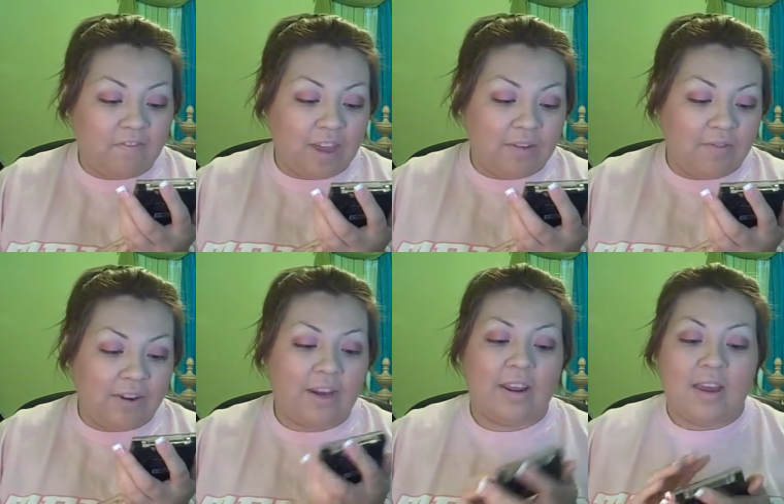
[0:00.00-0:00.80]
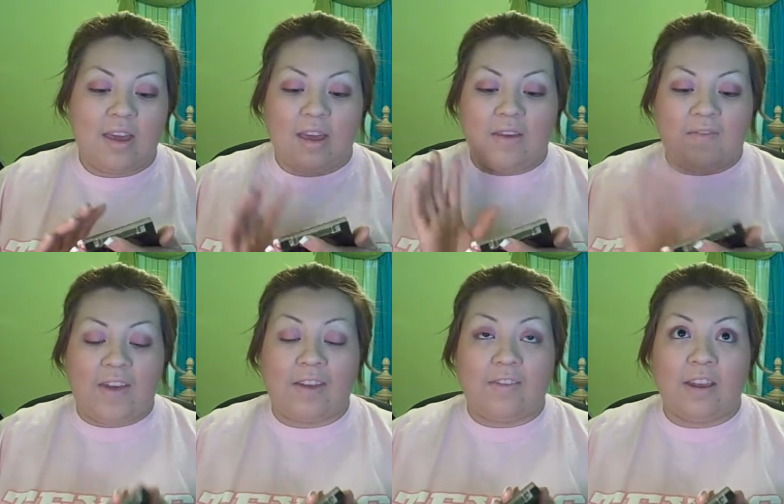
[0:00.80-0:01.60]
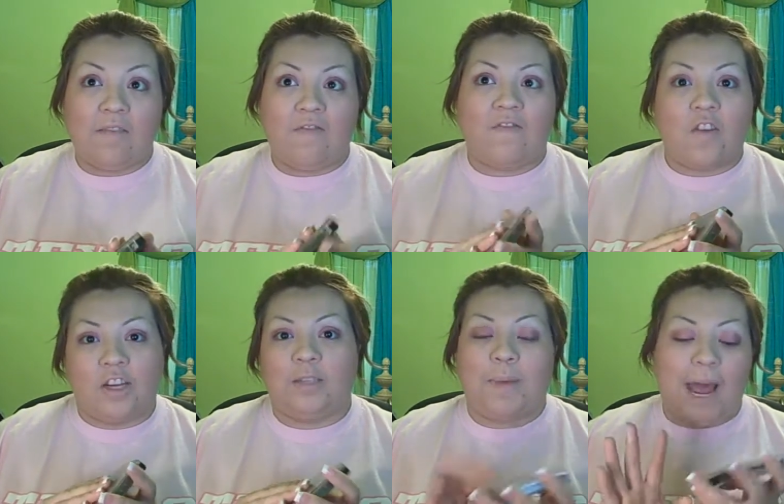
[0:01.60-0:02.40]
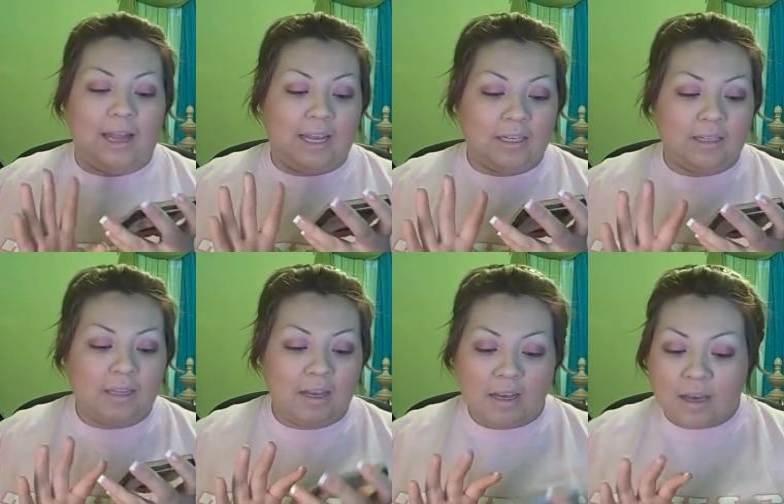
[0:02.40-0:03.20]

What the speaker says: favorite first palettes.